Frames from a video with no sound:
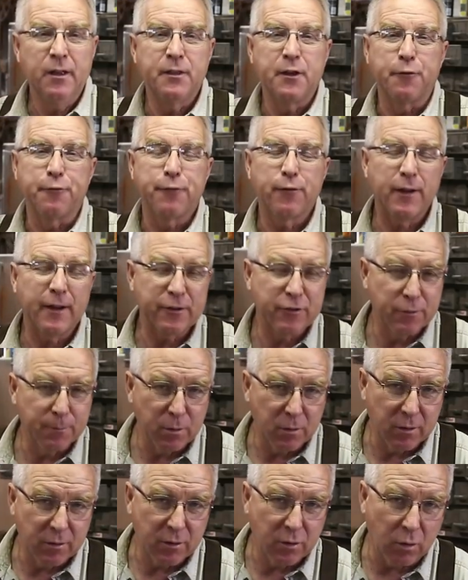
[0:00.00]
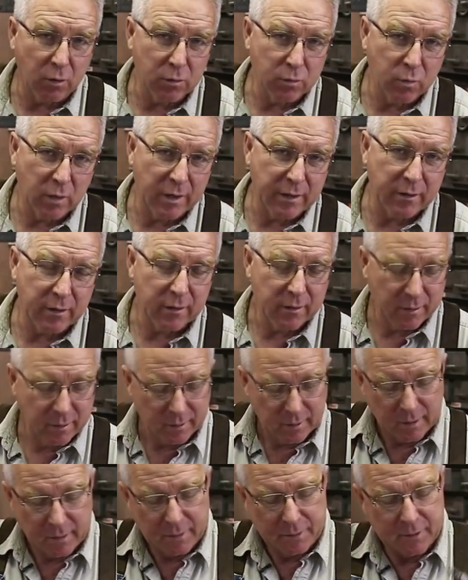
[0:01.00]
They're flexible in cold weather.
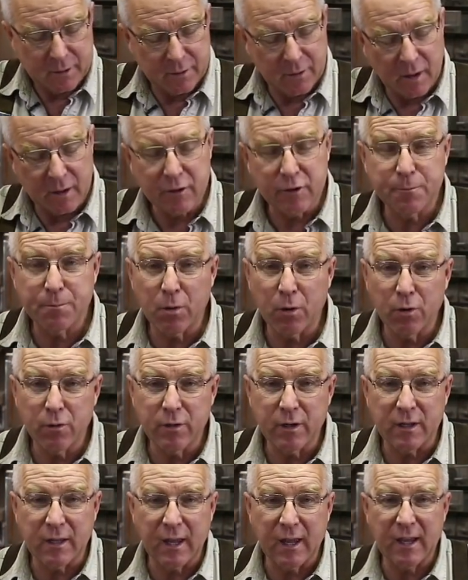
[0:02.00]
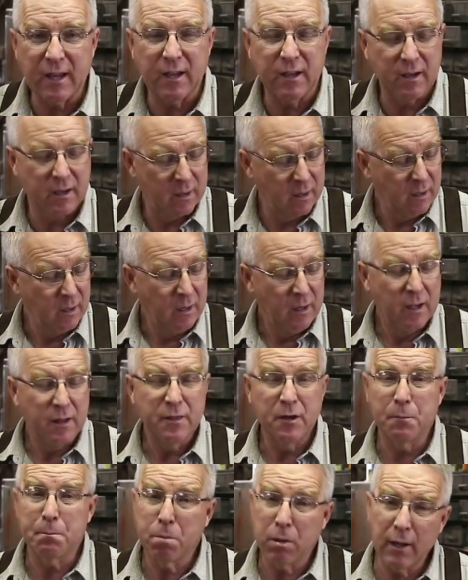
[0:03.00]
They're not as prone to kink.
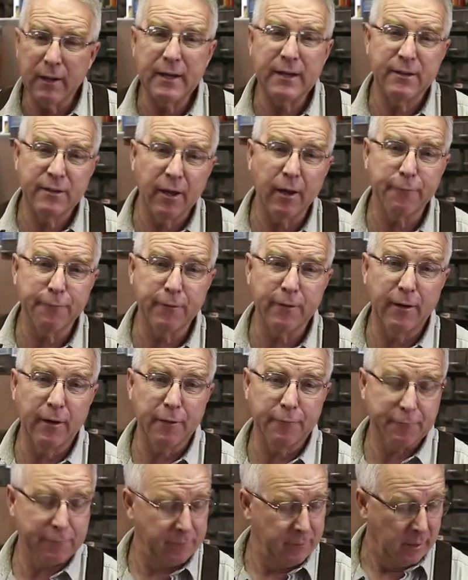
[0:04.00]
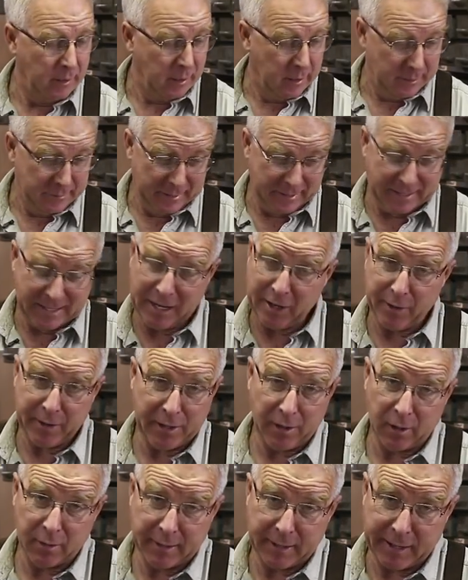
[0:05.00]
They're plenty tough enough. They
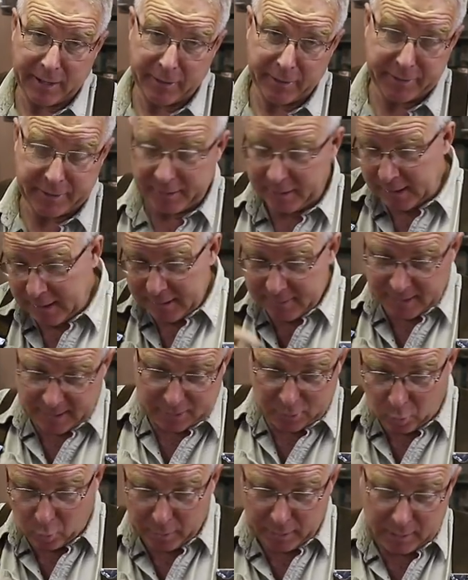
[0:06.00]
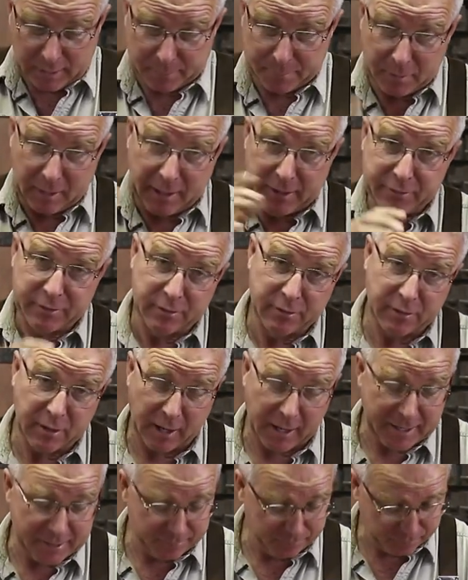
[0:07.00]
carry all the air you need. They coil up nice and
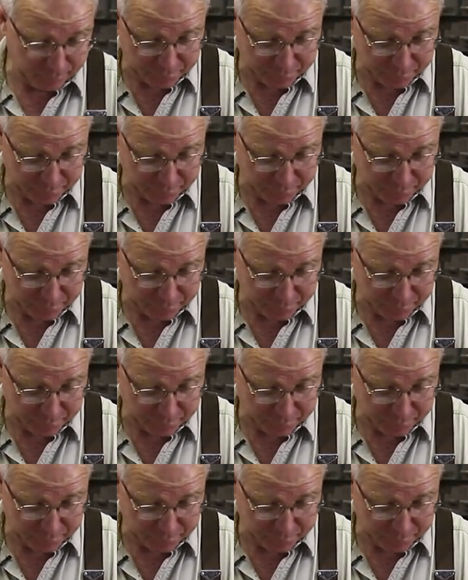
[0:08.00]
tight,